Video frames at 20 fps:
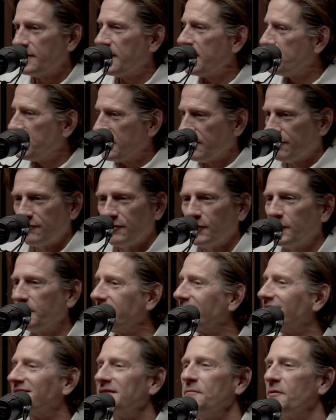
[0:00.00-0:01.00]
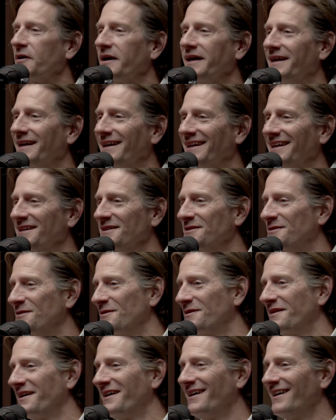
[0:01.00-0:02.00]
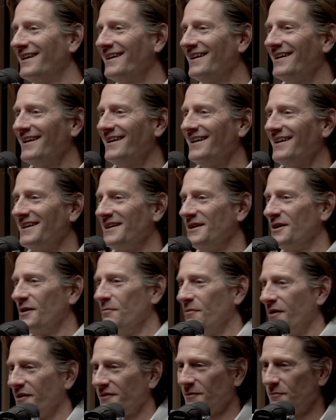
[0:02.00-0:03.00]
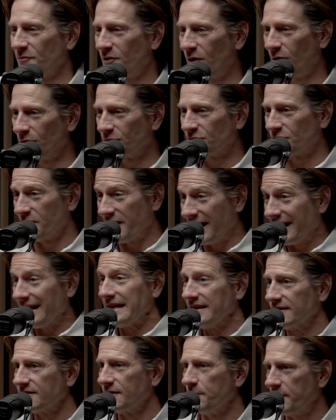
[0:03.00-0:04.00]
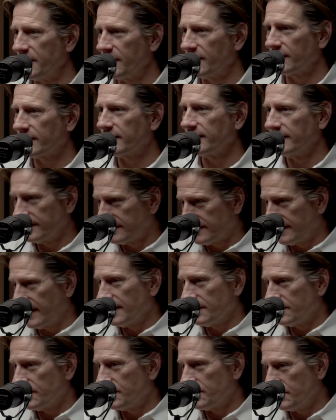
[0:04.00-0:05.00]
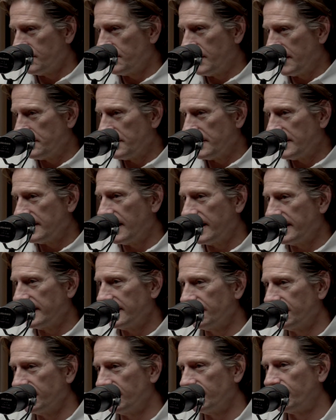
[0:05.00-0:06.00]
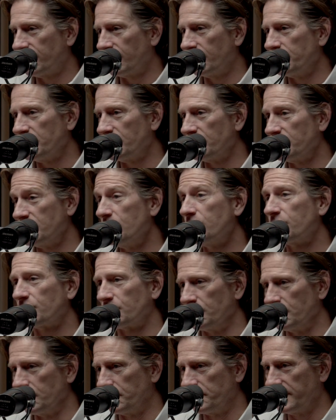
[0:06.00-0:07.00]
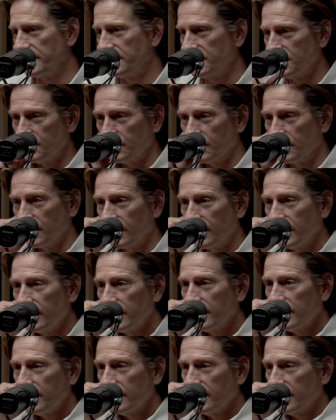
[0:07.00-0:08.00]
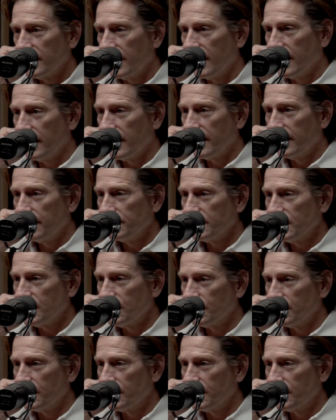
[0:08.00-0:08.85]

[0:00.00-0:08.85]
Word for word: they've been fully assimilated into the you know Muslim culture that is American. Say maybe sure. even from your youth group that you were. Sure. Um, you were